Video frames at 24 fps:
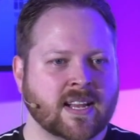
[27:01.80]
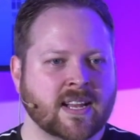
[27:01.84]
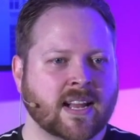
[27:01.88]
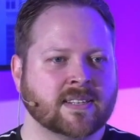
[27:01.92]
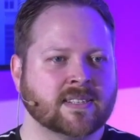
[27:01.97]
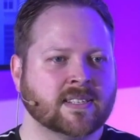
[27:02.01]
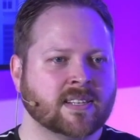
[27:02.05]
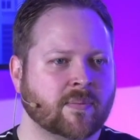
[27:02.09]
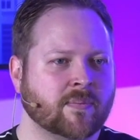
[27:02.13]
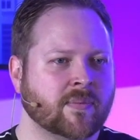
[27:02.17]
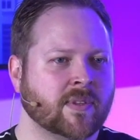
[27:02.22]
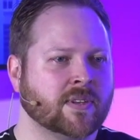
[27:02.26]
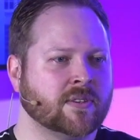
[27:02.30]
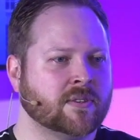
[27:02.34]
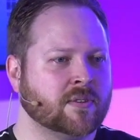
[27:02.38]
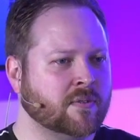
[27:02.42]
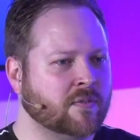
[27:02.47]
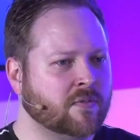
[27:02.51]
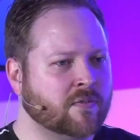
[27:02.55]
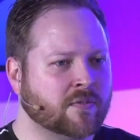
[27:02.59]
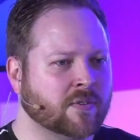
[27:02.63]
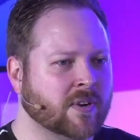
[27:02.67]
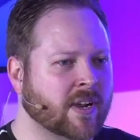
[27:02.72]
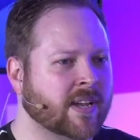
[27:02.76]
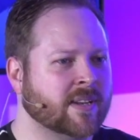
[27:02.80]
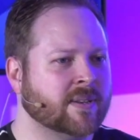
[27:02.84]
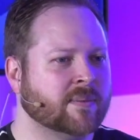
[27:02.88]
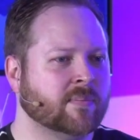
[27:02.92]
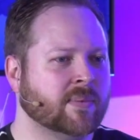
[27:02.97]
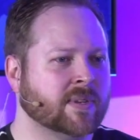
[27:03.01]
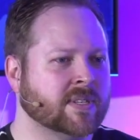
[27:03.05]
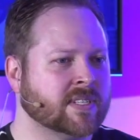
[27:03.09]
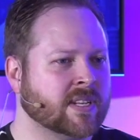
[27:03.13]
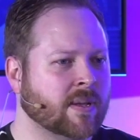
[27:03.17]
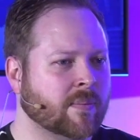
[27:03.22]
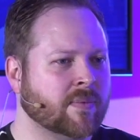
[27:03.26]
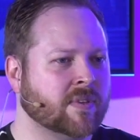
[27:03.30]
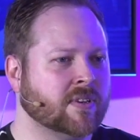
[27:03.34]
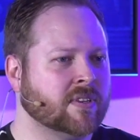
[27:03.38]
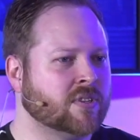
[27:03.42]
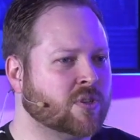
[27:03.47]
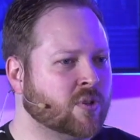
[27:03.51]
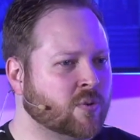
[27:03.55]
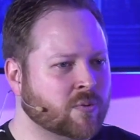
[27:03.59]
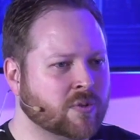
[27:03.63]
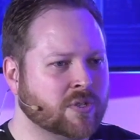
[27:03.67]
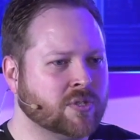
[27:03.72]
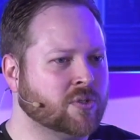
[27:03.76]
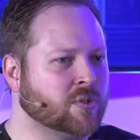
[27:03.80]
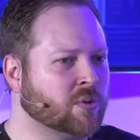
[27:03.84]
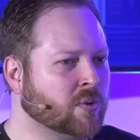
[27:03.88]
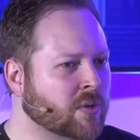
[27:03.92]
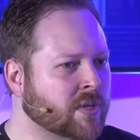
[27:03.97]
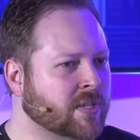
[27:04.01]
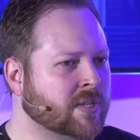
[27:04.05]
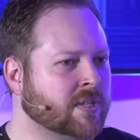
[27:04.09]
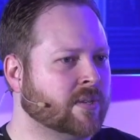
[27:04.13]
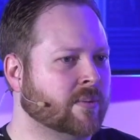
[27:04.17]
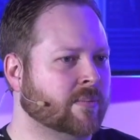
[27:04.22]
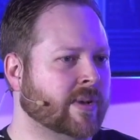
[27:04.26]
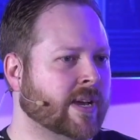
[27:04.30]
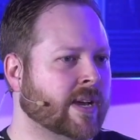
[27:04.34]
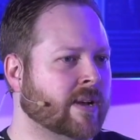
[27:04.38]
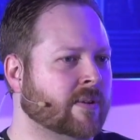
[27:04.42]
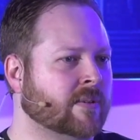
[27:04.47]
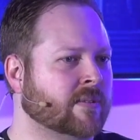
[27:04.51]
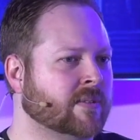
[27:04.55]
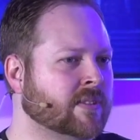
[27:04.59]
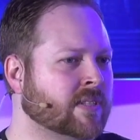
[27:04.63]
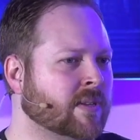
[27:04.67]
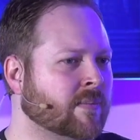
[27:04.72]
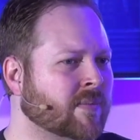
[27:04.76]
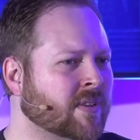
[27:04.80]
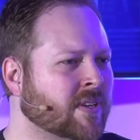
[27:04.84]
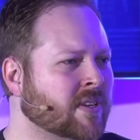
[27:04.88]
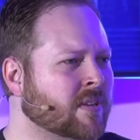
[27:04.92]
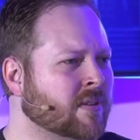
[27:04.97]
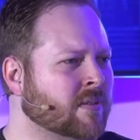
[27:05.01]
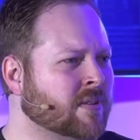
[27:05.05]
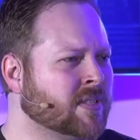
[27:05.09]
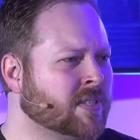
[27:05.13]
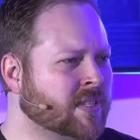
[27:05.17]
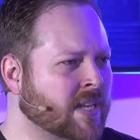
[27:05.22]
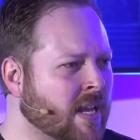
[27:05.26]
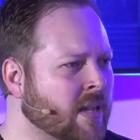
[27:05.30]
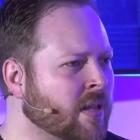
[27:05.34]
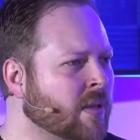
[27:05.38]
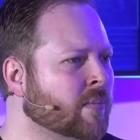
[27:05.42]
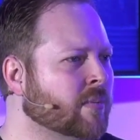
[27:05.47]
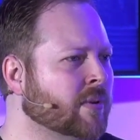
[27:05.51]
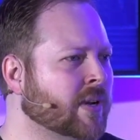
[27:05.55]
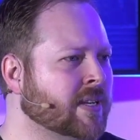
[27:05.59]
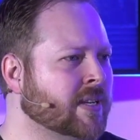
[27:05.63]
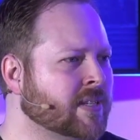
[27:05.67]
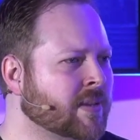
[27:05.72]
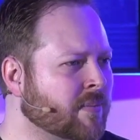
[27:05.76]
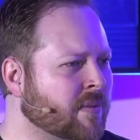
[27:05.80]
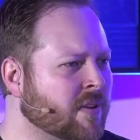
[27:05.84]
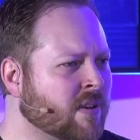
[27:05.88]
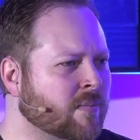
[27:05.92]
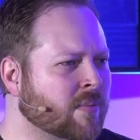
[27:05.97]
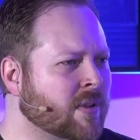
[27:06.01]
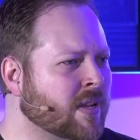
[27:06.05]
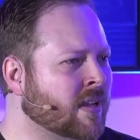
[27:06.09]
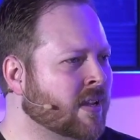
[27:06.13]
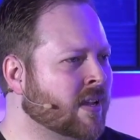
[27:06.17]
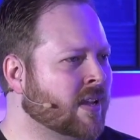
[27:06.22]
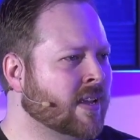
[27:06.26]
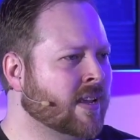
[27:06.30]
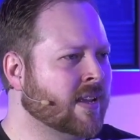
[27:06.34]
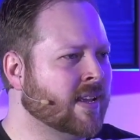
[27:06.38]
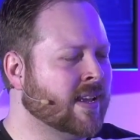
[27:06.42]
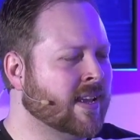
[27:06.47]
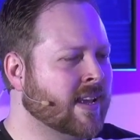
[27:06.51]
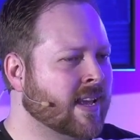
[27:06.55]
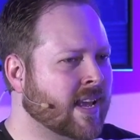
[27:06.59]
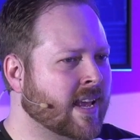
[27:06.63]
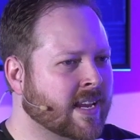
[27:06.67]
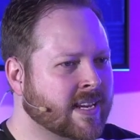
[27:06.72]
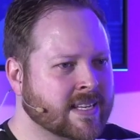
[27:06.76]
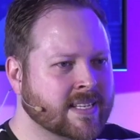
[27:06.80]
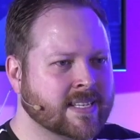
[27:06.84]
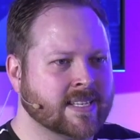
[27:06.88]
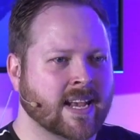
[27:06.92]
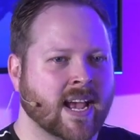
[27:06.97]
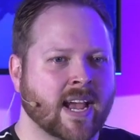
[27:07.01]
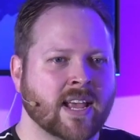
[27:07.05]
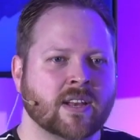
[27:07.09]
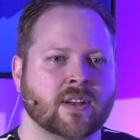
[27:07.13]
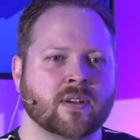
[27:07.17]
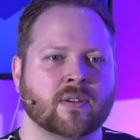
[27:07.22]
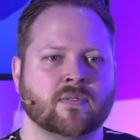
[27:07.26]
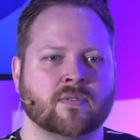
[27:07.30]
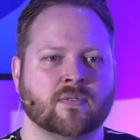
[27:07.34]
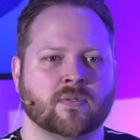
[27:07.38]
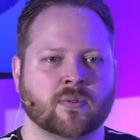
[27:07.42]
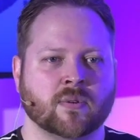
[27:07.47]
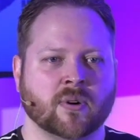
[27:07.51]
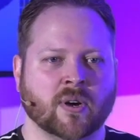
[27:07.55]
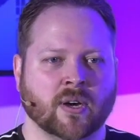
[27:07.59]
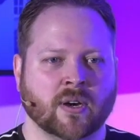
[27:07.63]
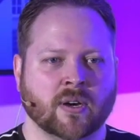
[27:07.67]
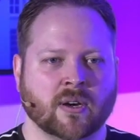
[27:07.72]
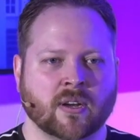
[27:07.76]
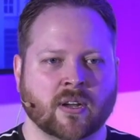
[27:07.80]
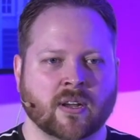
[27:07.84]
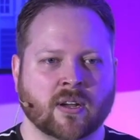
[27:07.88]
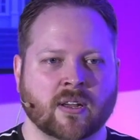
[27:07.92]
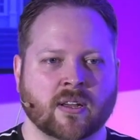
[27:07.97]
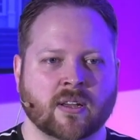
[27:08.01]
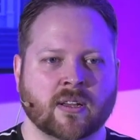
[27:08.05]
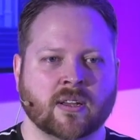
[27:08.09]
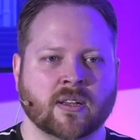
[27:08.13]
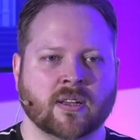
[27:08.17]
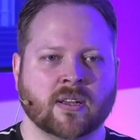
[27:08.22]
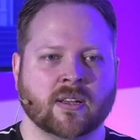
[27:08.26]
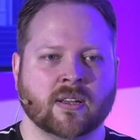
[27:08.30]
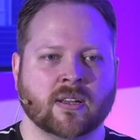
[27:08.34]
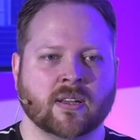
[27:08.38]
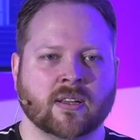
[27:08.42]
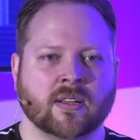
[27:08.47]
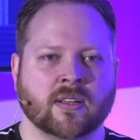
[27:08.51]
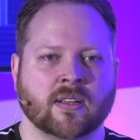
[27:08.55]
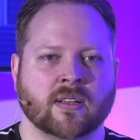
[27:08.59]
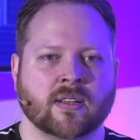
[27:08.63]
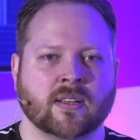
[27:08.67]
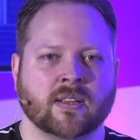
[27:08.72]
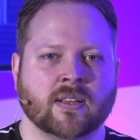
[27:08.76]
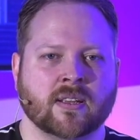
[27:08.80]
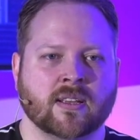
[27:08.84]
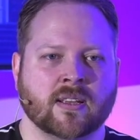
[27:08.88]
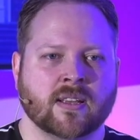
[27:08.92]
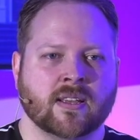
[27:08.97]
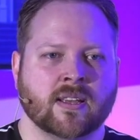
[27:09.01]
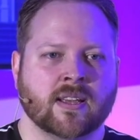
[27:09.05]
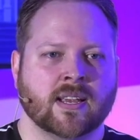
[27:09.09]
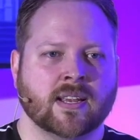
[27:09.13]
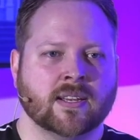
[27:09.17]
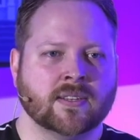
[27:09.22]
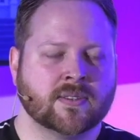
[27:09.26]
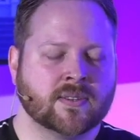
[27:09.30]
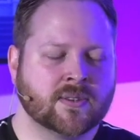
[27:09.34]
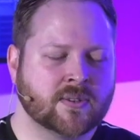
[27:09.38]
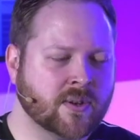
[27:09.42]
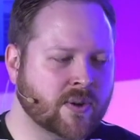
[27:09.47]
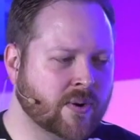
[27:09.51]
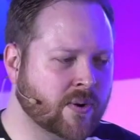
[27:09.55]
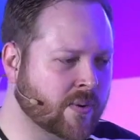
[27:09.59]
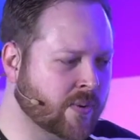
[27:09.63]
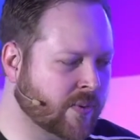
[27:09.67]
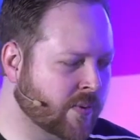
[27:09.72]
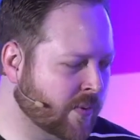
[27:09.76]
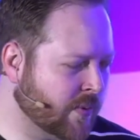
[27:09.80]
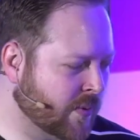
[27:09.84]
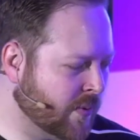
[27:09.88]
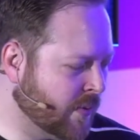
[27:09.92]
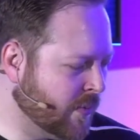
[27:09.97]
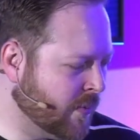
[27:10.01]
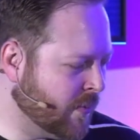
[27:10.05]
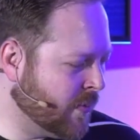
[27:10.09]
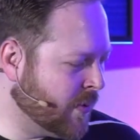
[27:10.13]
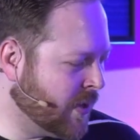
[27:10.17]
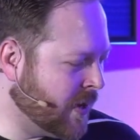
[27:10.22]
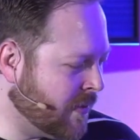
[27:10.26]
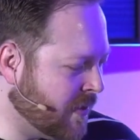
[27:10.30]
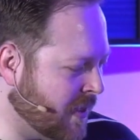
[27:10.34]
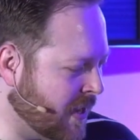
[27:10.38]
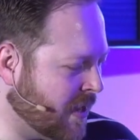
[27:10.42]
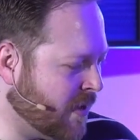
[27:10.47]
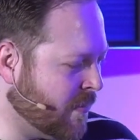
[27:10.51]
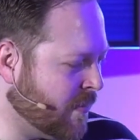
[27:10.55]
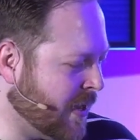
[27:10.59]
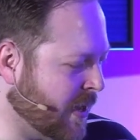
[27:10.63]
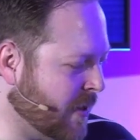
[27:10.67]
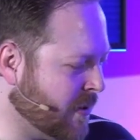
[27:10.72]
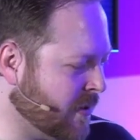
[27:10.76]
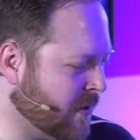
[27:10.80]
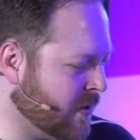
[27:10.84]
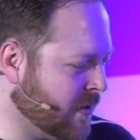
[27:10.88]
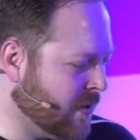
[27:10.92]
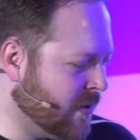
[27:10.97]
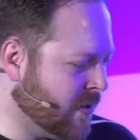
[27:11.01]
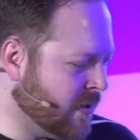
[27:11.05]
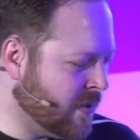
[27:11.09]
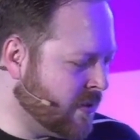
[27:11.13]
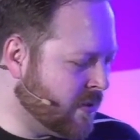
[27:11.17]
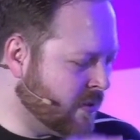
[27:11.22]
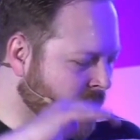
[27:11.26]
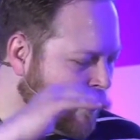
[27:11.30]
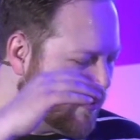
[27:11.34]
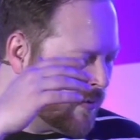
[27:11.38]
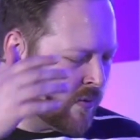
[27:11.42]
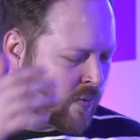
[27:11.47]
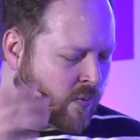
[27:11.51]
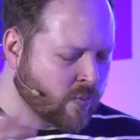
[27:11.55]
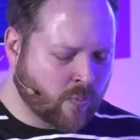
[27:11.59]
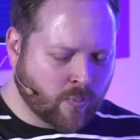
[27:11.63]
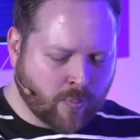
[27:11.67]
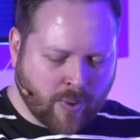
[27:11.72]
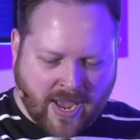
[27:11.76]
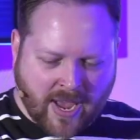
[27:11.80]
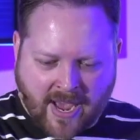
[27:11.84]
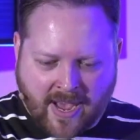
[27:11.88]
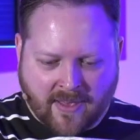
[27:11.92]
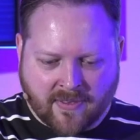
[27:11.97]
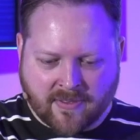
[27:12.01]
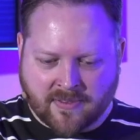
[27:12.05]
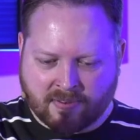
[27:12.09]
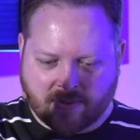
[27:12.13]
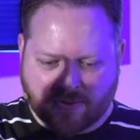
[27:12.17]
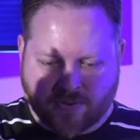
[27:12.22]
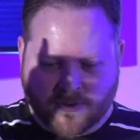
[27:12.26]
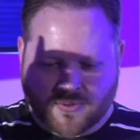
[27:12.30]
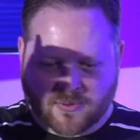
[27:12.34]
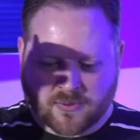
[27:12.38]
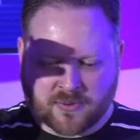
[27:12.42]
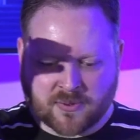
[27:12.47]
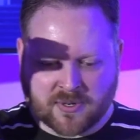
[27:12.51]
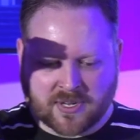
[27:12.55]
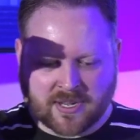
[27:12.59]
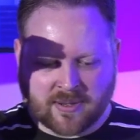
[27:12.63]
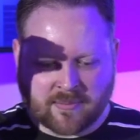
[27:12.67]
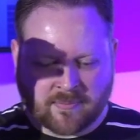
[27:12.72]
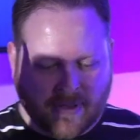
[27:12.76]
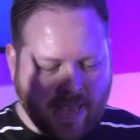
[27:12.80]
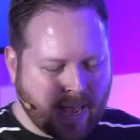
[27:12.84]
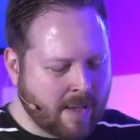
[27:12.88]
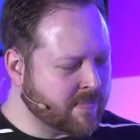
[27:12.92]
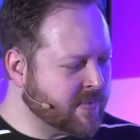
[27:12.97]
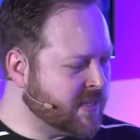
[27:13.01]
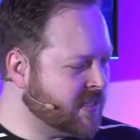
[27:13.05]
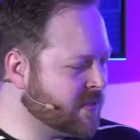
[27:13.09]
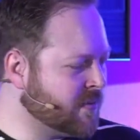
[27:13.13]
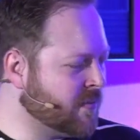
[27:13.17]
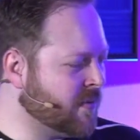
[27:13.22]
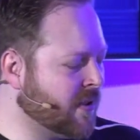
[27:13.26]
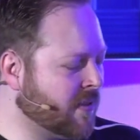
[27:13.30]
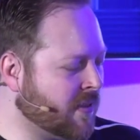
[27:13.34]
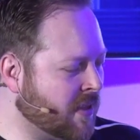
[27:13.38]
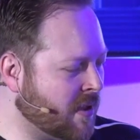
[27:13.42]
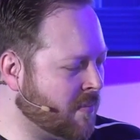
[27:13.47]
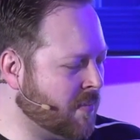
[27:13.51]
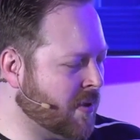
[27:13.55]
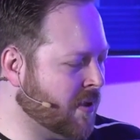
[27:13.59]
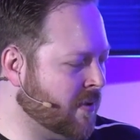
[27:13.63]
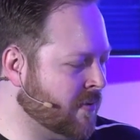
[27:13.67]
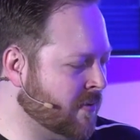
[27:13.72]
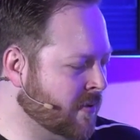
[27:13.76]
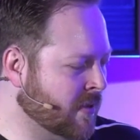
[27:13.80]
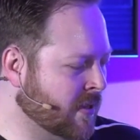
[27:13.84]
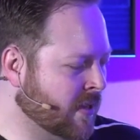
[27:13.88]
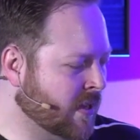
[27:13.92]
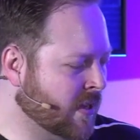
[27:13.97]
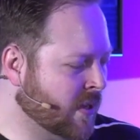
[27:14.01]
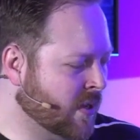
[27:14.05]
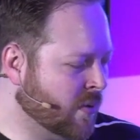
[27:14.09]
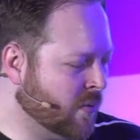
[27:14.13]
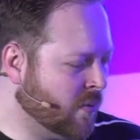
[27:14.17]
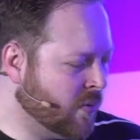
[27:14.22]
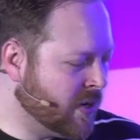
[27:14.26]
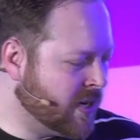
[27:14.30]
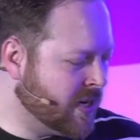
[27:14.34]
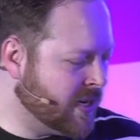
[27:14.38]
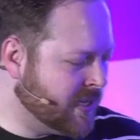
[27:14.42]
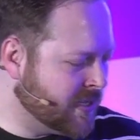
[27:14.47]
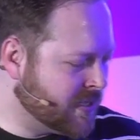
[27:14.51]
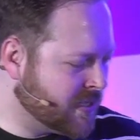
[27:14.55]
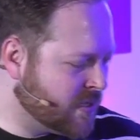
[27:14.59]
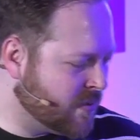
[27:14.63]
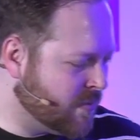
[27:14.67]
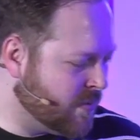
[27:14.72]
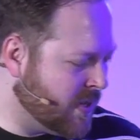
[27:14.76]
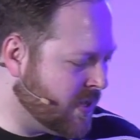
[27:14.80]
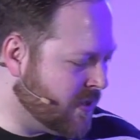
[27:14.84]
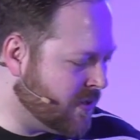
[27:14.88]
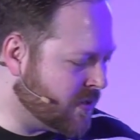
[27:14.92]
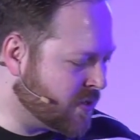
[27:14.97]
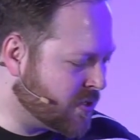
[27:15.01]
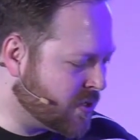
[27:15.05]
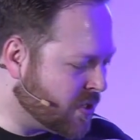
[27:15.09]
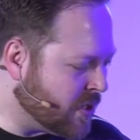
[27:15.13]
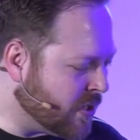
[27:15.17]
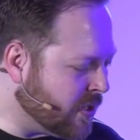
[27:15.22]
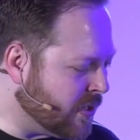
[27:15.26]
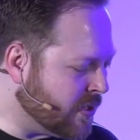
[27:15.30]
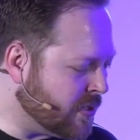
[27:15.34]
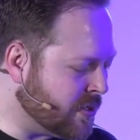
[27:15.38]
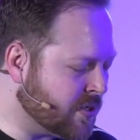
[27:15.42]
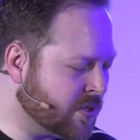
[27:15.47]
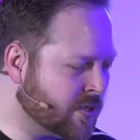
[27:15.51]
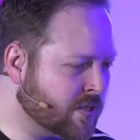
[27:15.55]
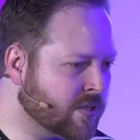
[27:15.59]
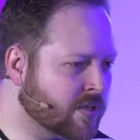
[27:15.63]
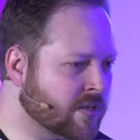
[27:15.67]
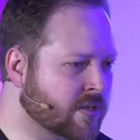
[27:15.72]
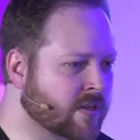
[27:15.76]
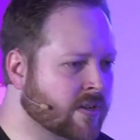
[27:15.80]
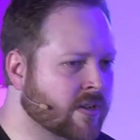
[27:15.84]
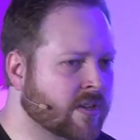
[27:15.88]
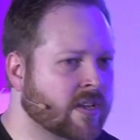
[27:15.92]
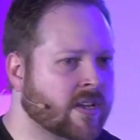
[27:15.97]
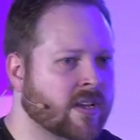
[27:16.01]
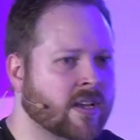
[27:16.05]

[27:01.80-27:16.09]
is not something to fret, but something to rejoice about, something to celebrate, something to be excited for. And so when I think about the path to baptism, when I think about what it is to be the church,